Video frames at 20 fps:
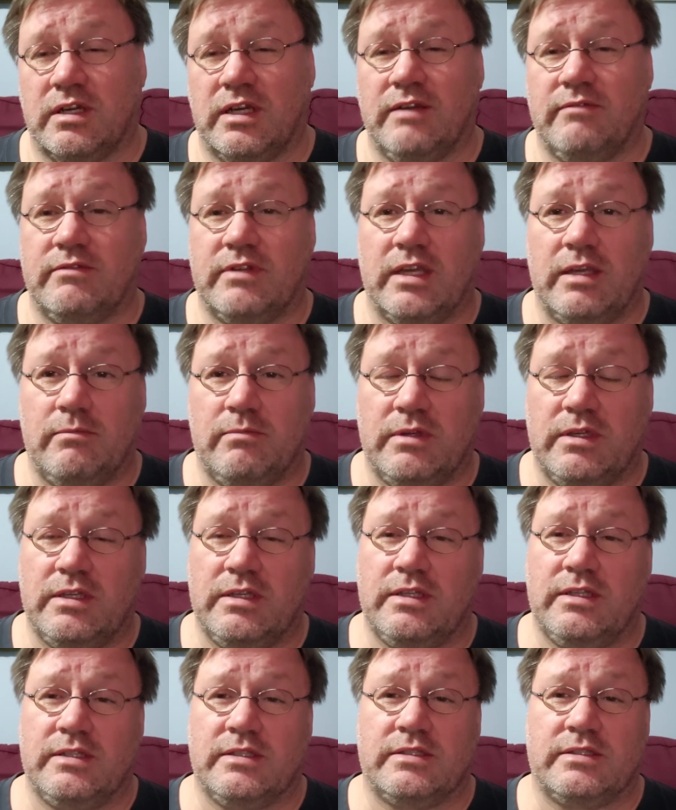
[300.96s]
I have
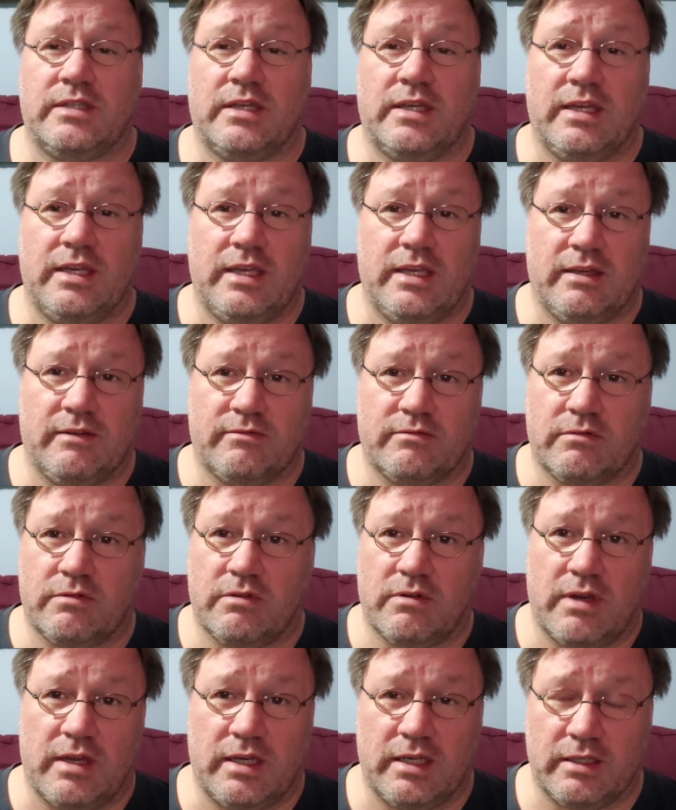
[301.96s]
diabetes. I have
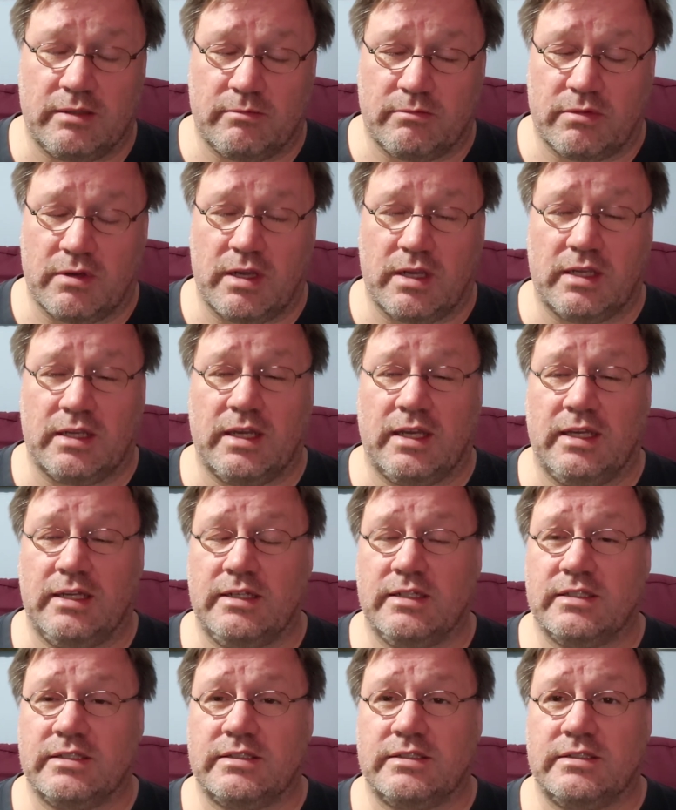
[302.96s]
chronic
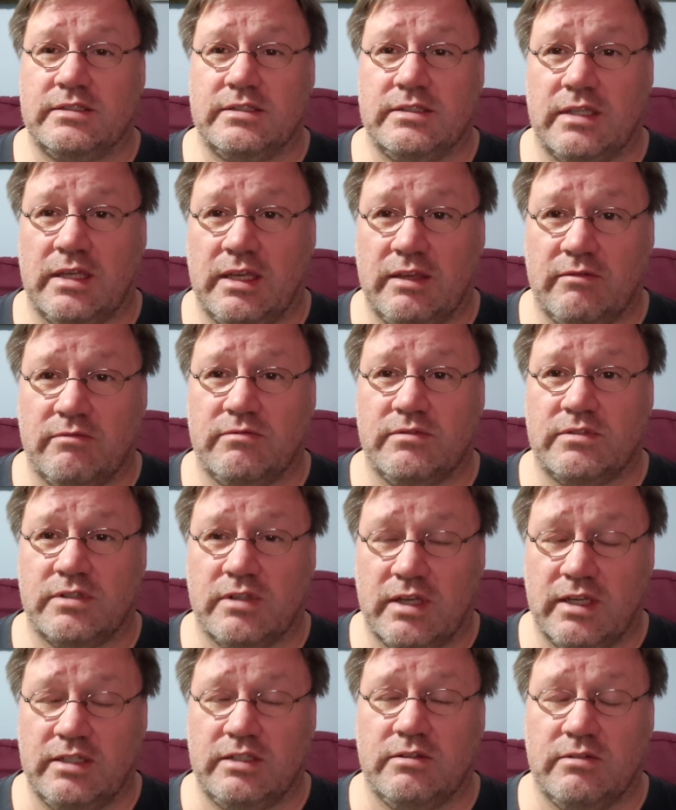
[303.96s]
bronchitis.
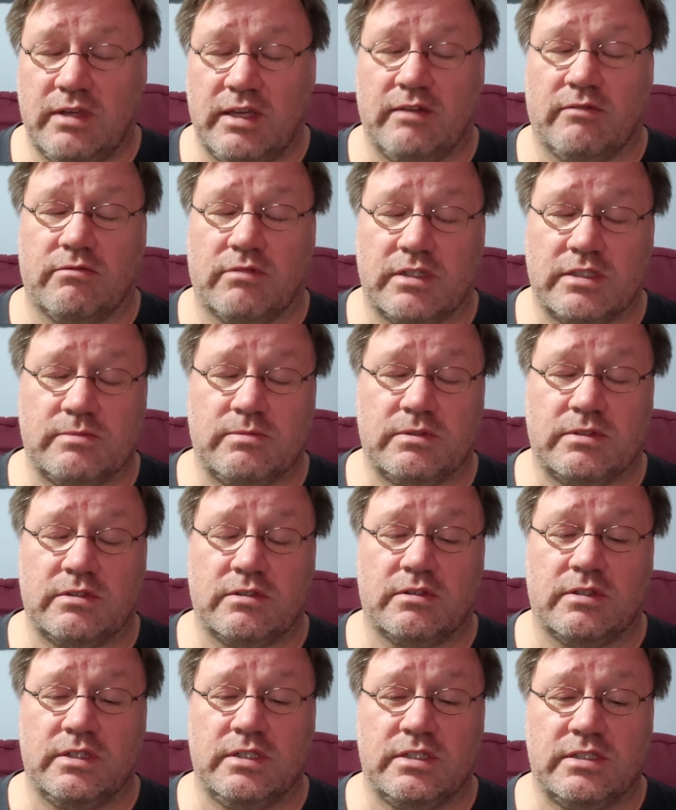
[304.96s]
So I do have
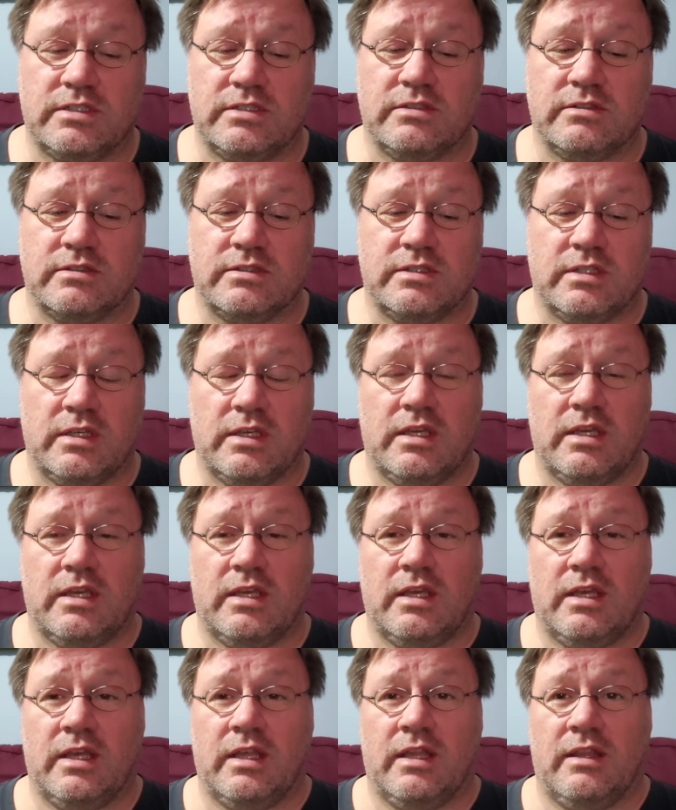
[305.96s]
respiratory issues.
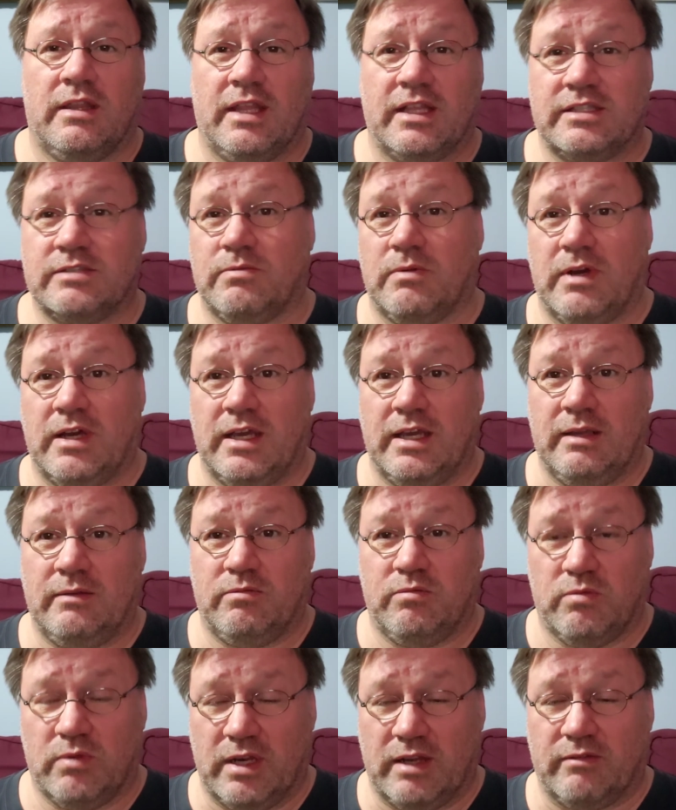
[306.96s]
That's why
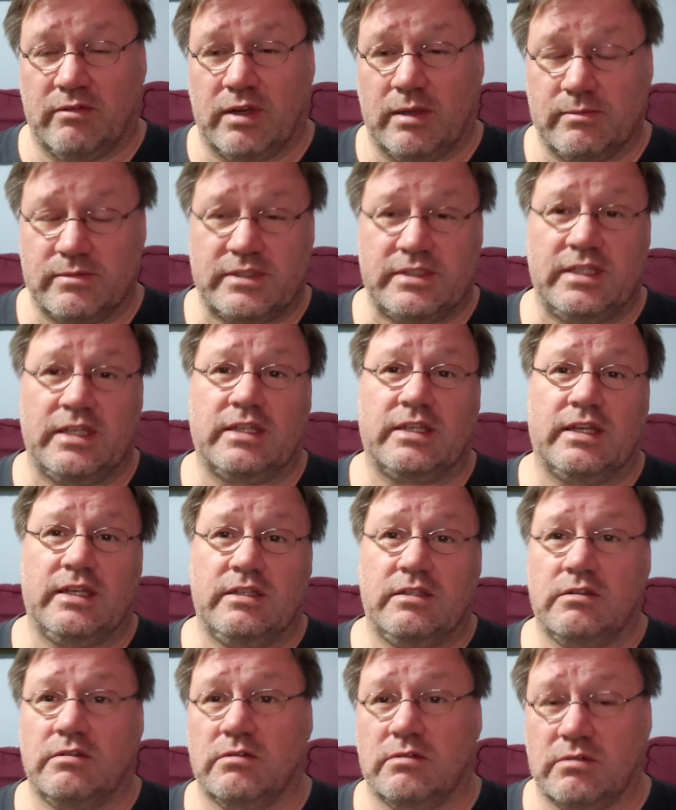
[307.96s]
whenever I'm sick, I
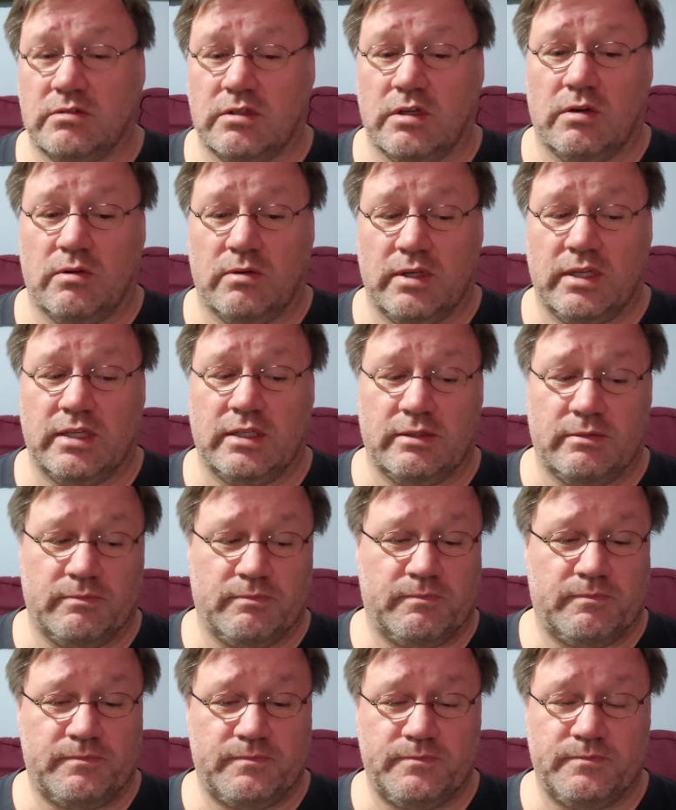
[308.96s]
do go in
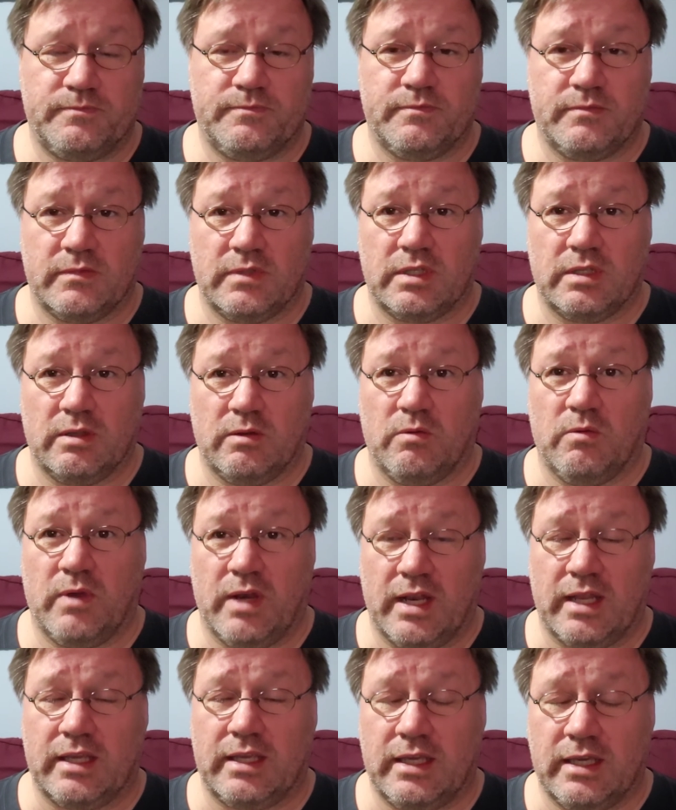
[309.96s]
when
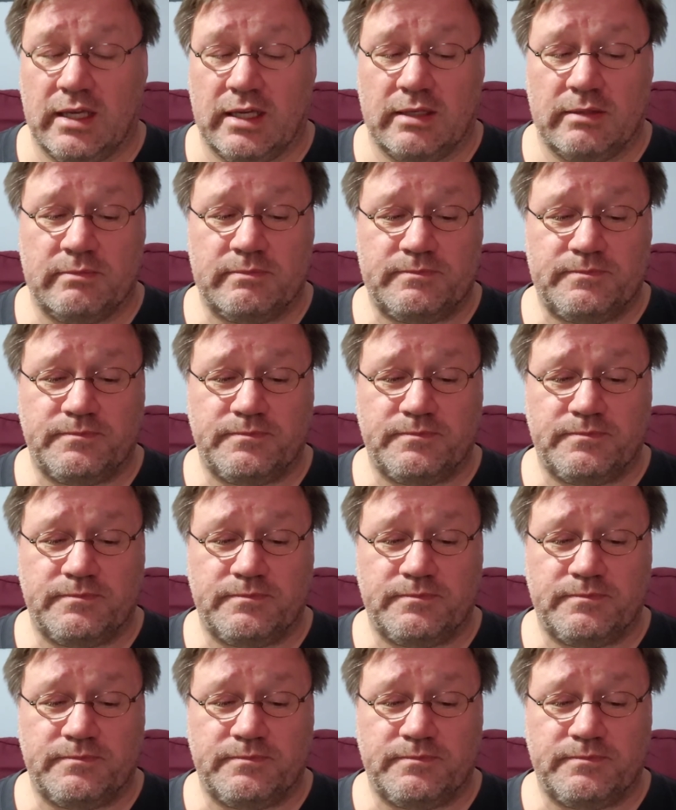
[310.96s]
I can.